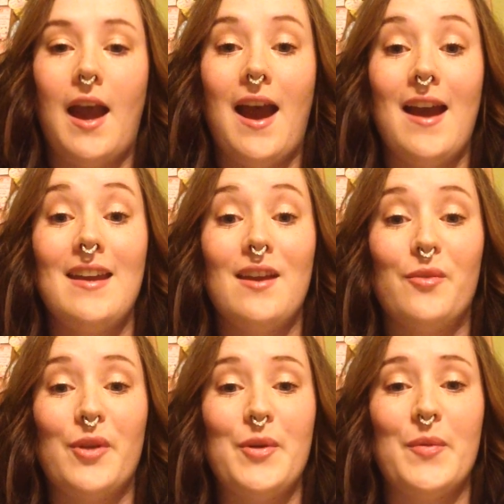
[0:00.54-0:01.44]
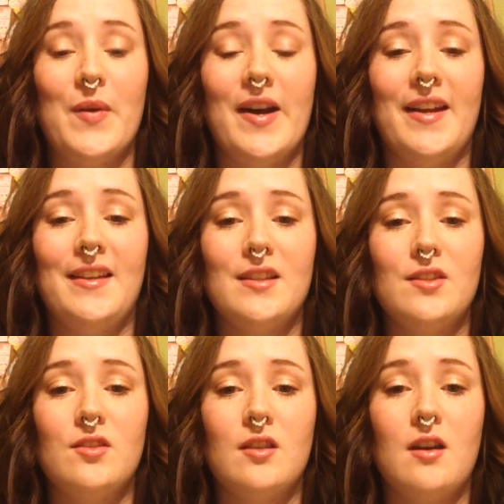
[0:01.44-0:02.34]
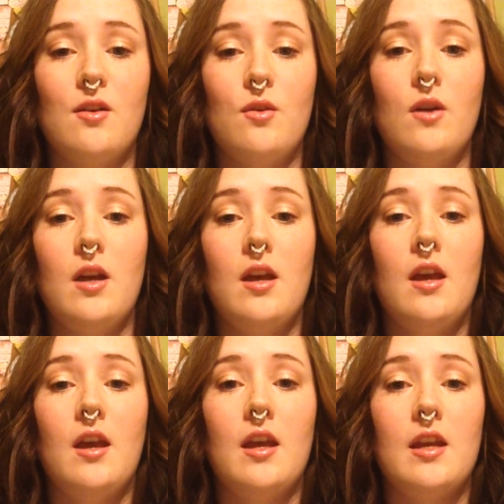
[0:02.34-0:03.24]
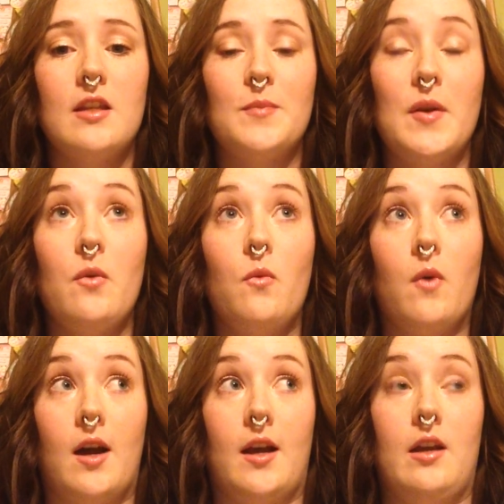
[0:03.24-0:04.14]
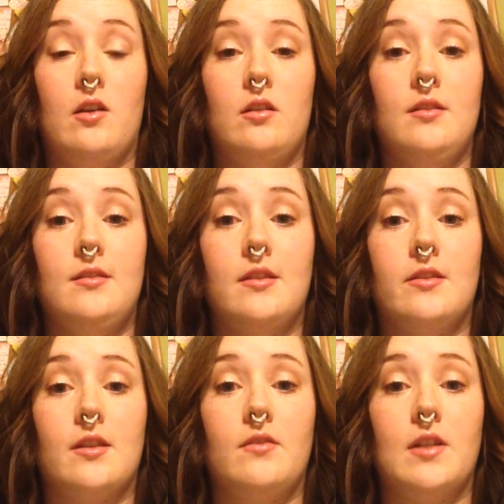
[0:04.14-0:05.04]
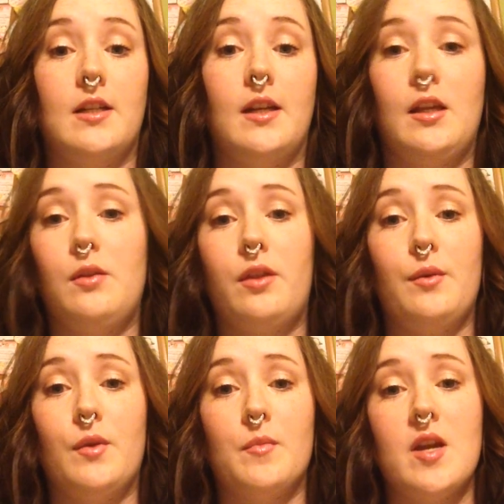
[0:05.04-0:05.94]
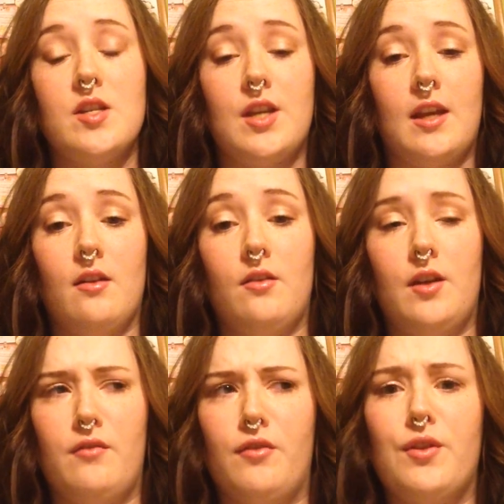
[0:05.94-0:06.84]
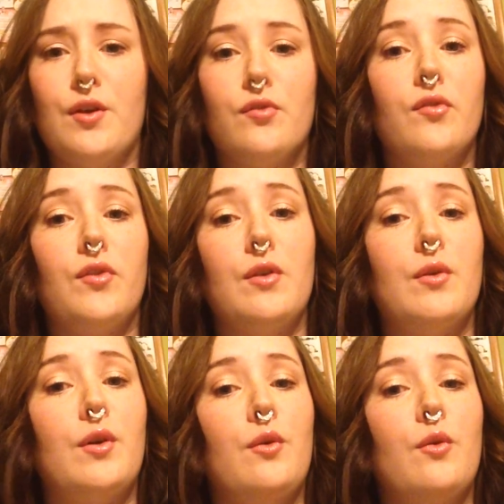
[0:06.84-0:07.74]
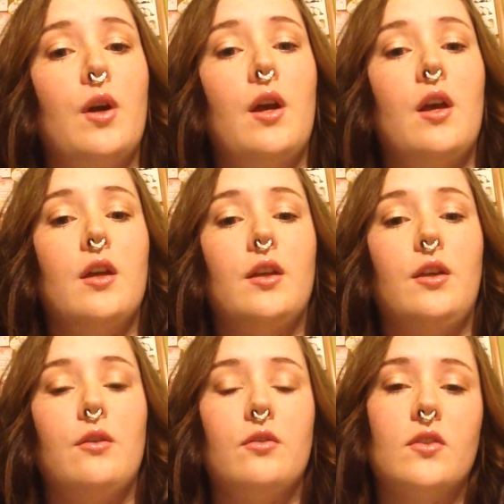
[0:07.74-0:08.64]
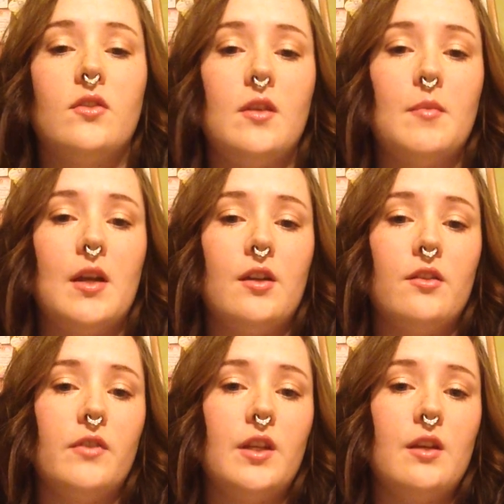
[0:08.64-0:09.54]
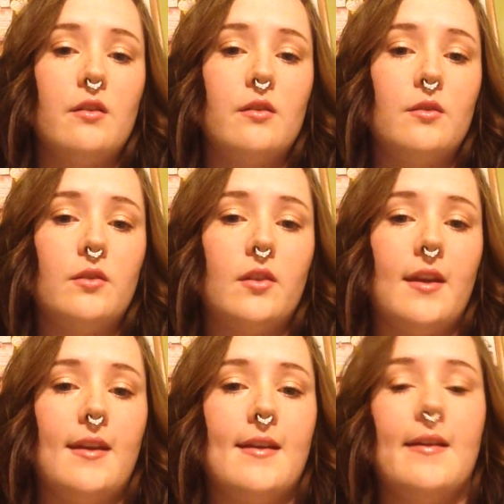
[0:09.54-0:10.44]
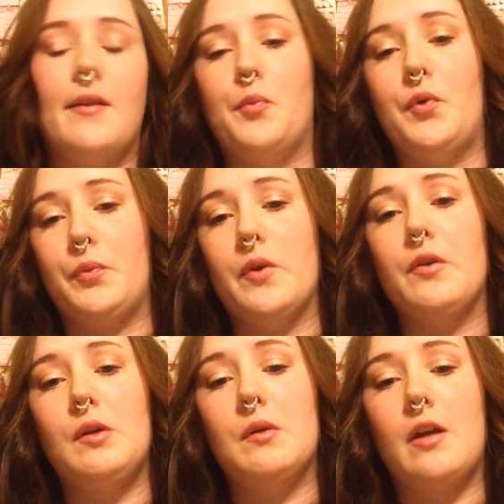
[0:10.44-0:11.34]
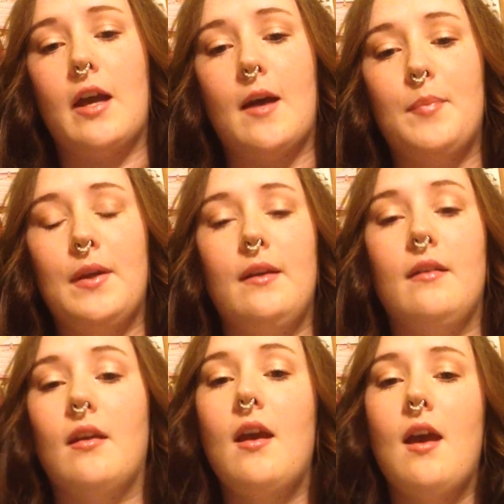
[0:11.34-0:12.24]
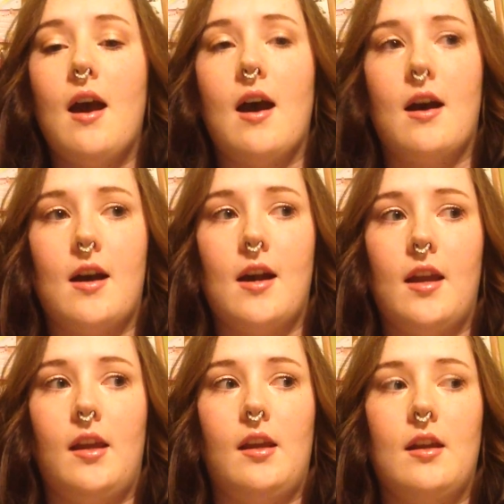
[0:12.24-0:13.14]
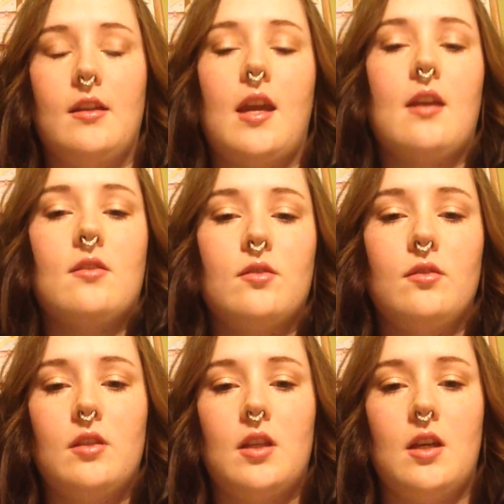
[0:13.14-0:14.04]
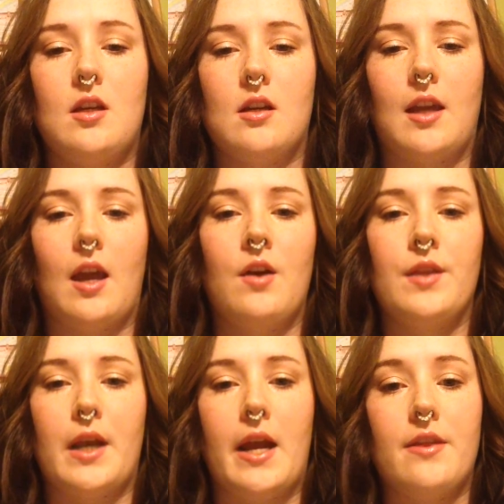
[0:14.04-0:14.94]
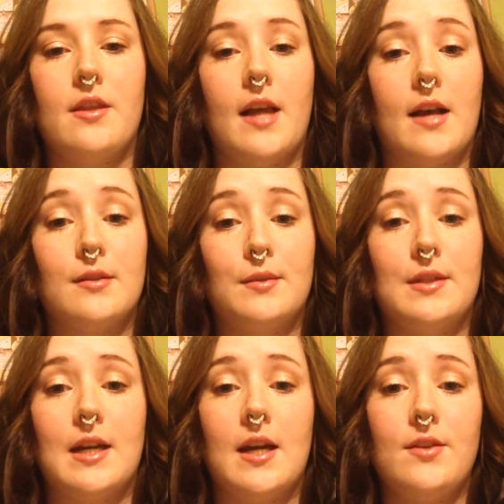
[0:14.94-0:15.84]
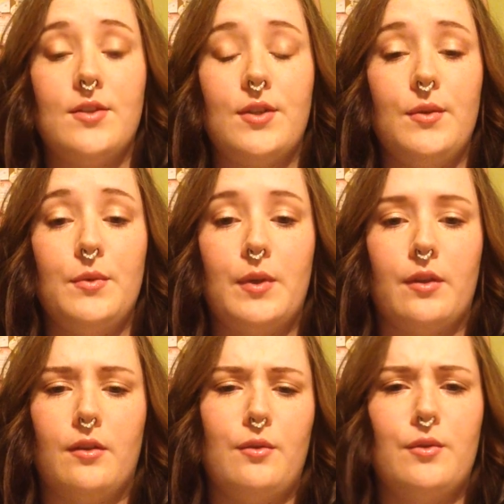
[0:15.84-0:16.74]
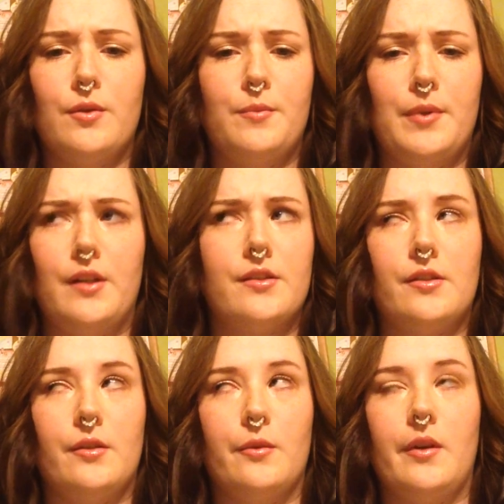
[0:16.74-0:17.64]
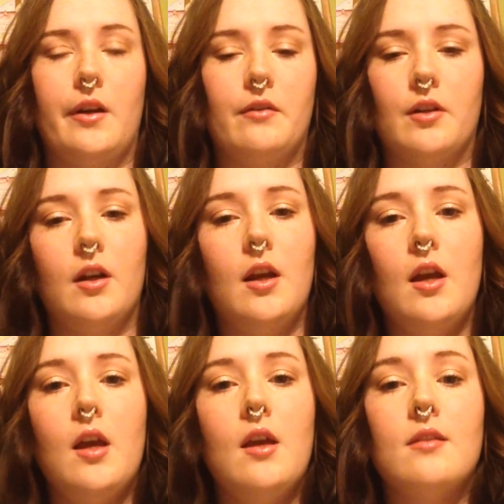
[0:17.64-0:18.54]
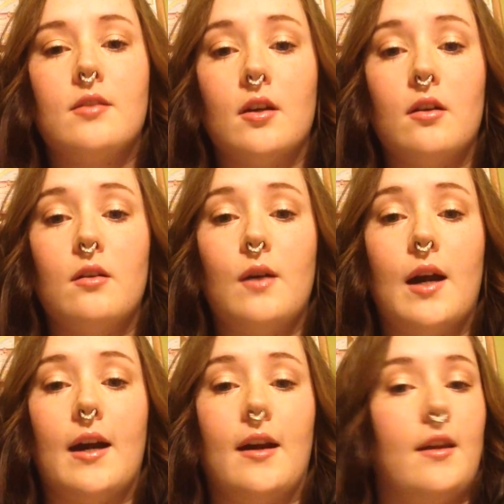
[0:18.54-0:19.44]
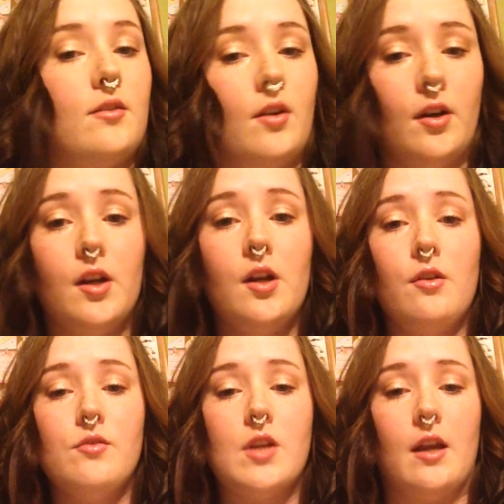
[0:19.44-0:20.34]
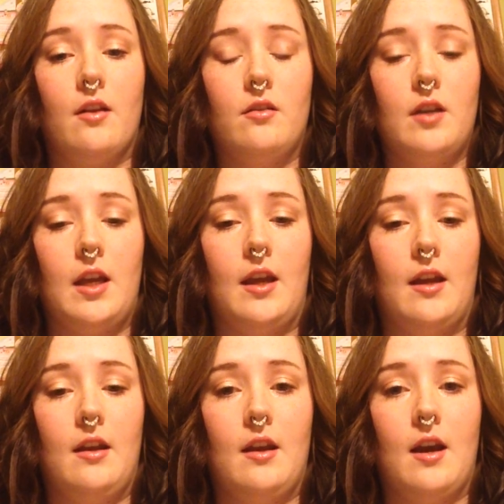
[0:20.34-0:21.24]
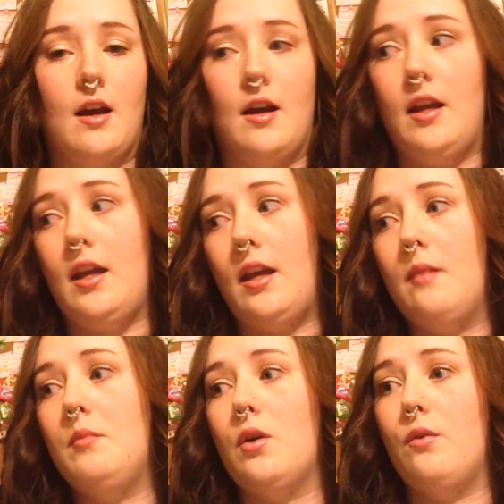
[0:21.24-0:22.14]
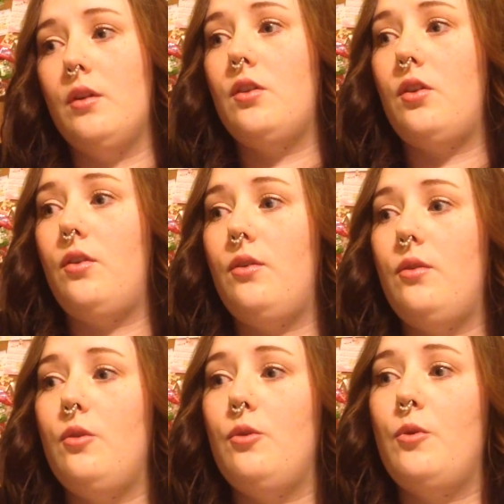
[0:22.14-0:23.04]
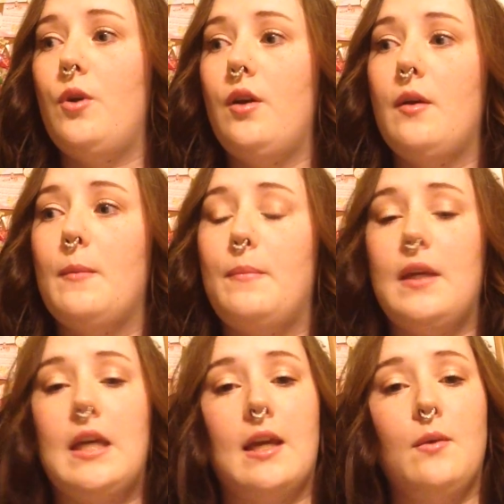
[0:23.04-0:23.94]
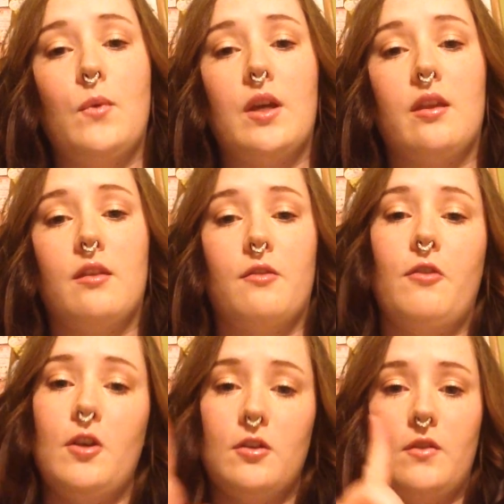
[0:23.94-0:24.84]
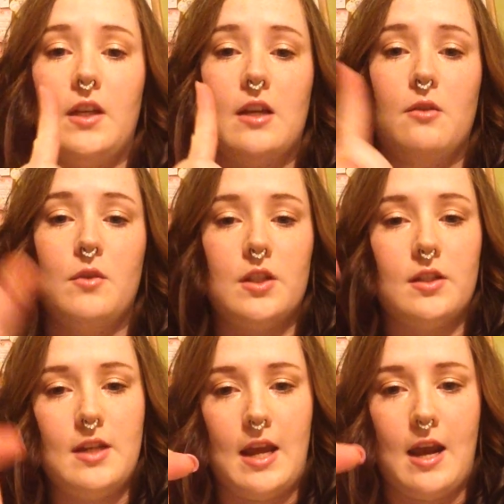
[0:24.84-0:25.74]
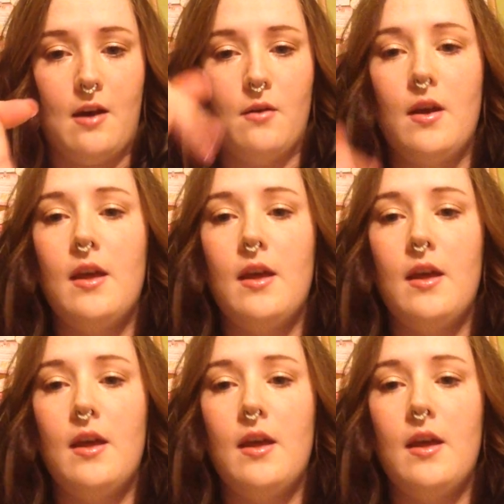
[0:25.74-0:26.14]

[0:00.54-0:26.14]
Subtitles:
Hi everyone! So it has been a while since I've done anything with my channel, and for those of you who used to see my other videos and was wondering what happened, I had canceled the account that I had the last one tied to with Google Plus or whatever. So I started a new channel and I am going to begin with the first video, which is now.